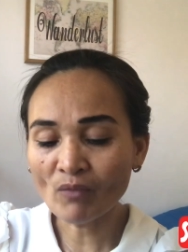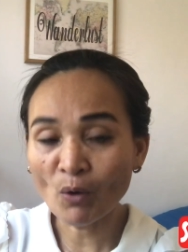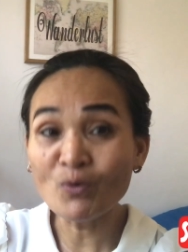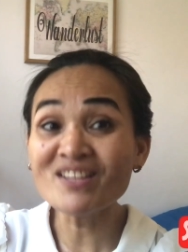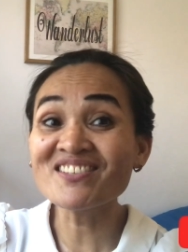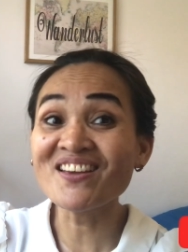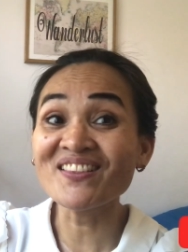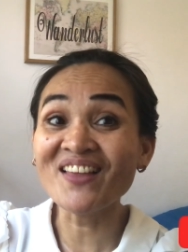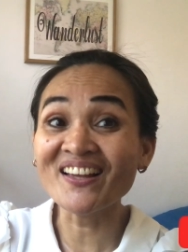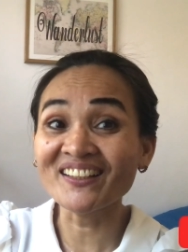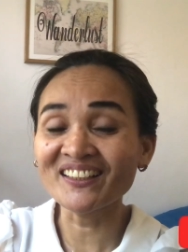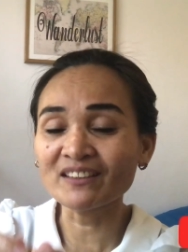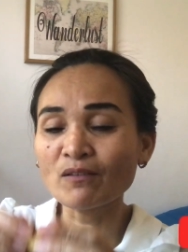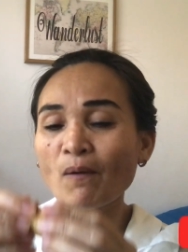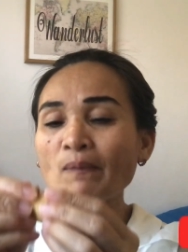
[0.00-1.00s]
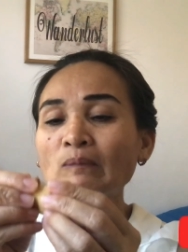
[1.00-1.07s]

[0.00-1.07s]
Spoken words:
Which I like it.